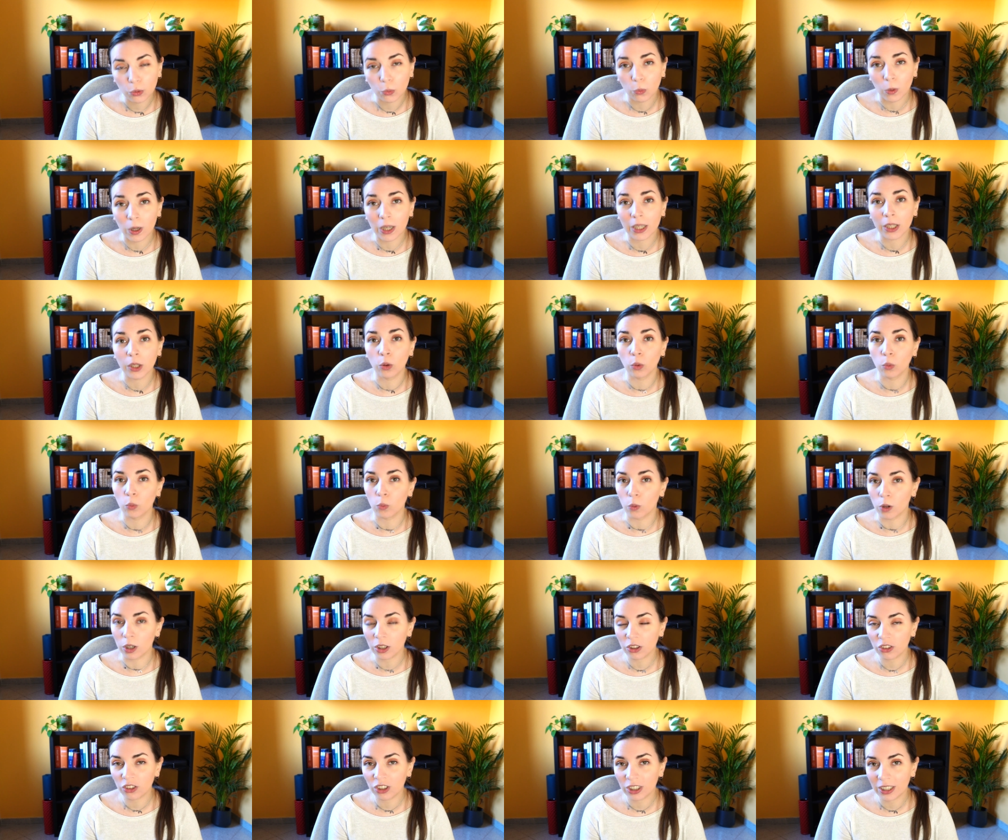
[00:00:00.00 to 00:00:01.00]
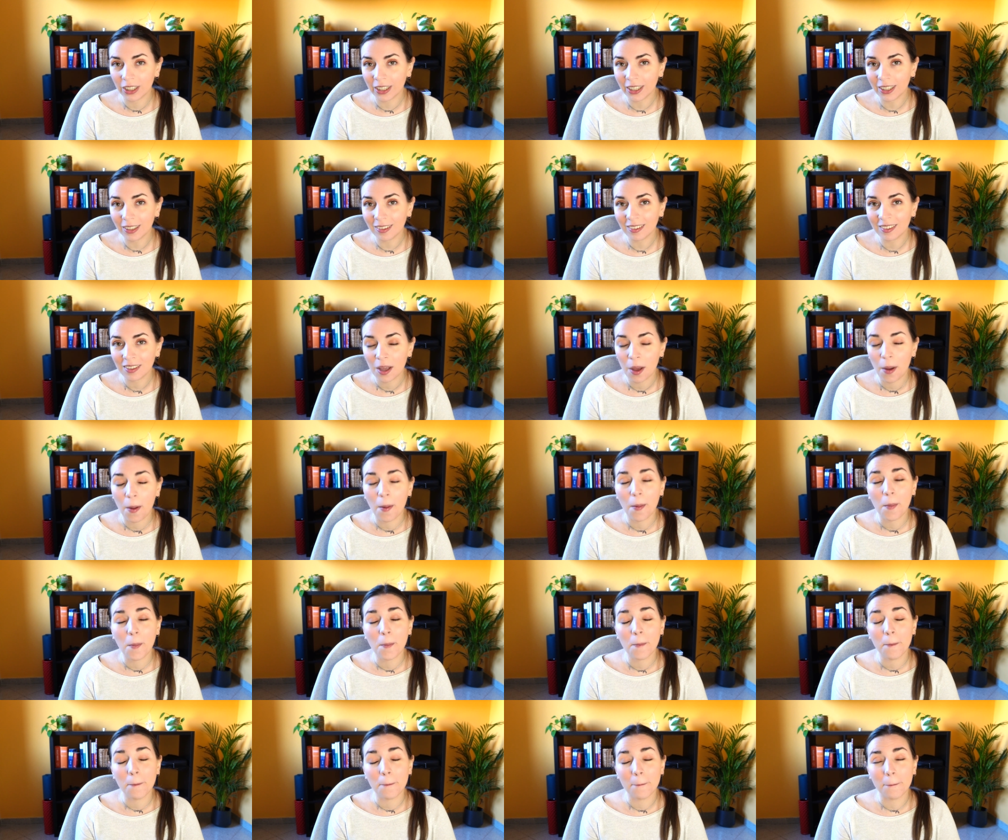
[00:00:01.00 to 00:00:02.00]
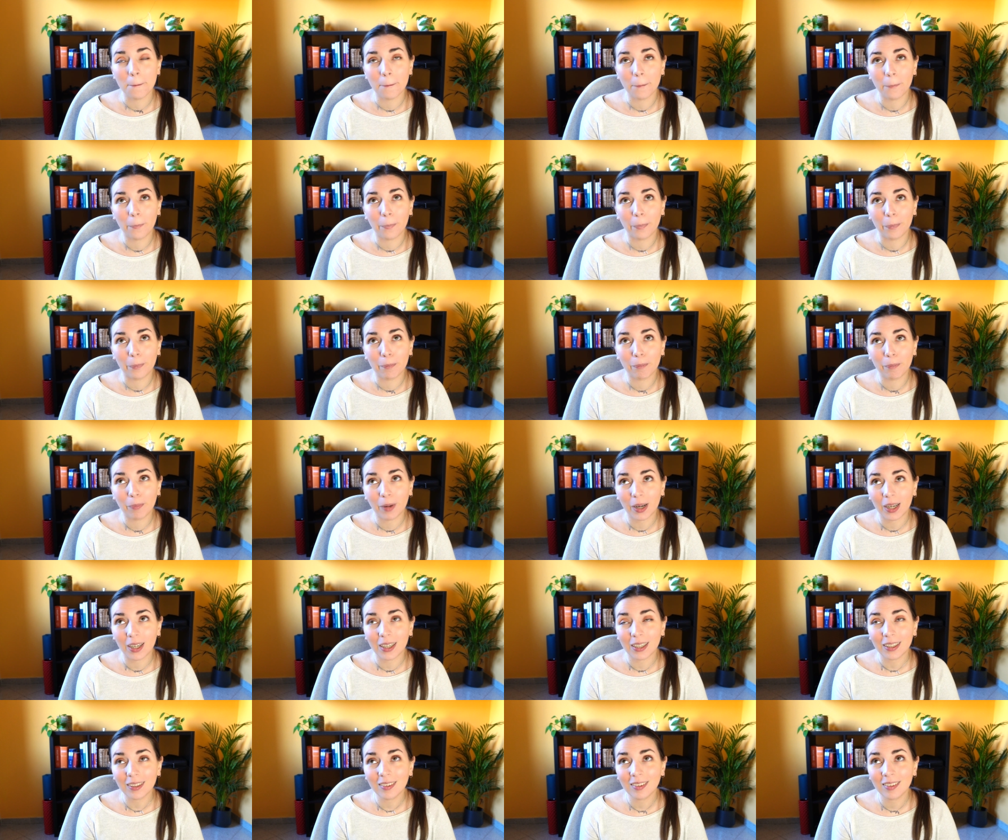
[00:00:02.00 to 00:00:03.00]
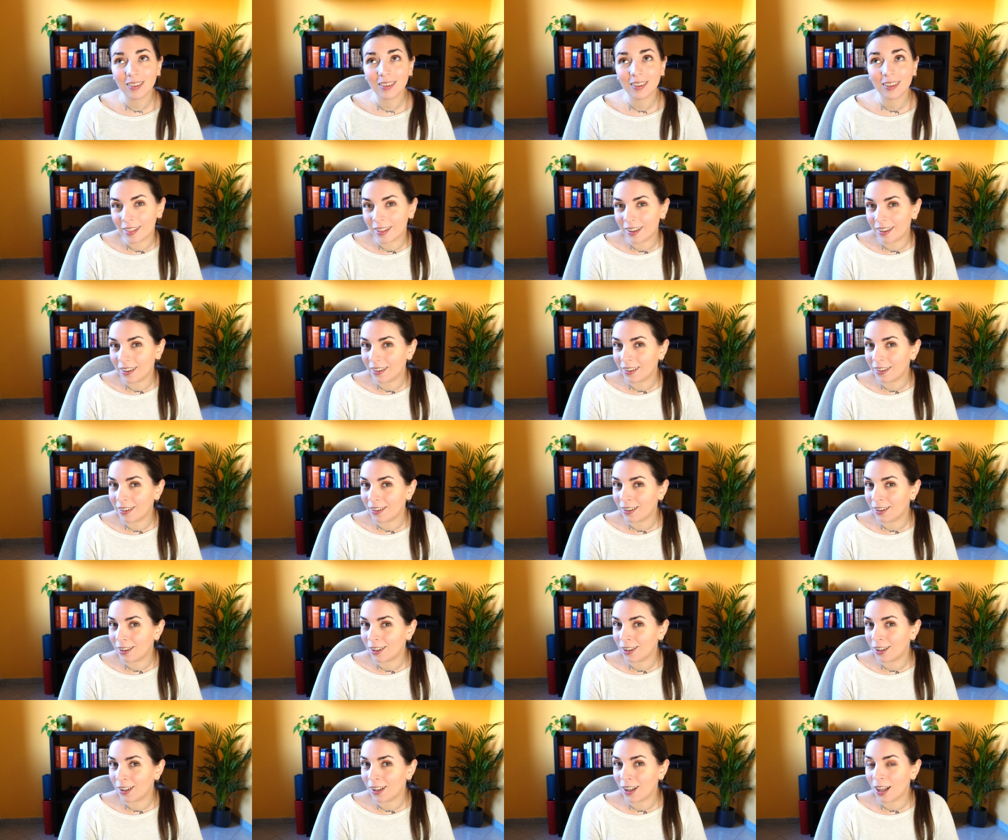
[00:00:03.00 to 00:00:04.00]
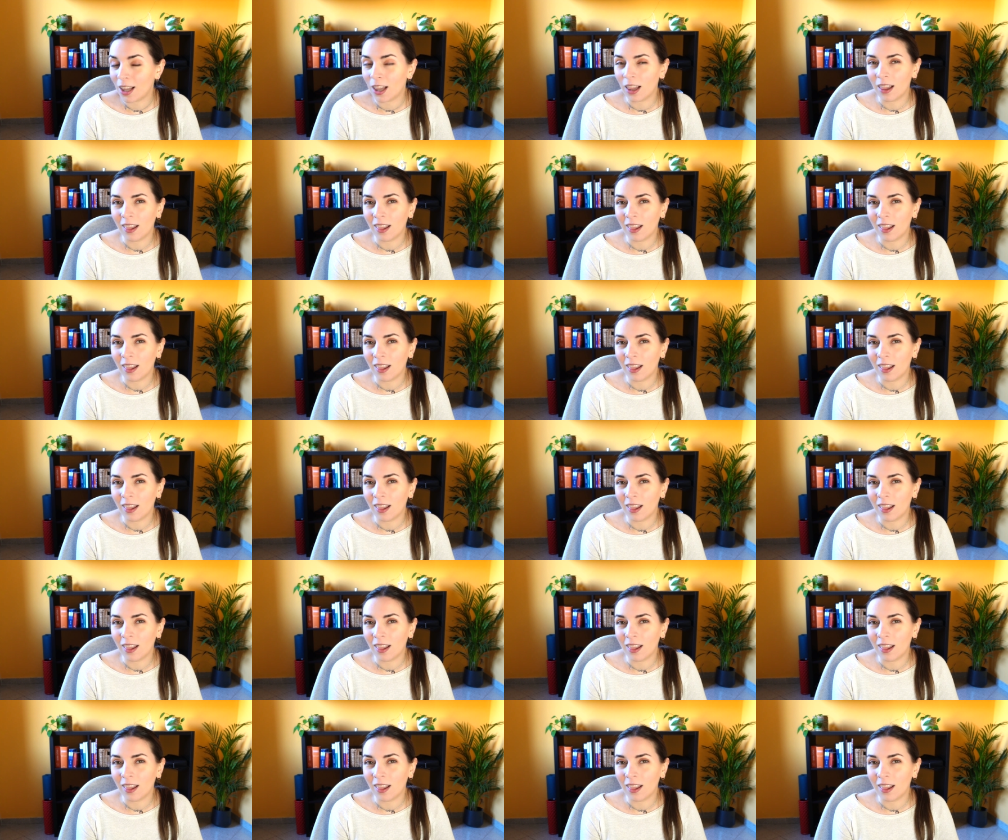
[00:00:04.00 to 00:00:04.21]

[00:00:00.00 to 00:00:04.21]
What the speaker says: while watching it, but the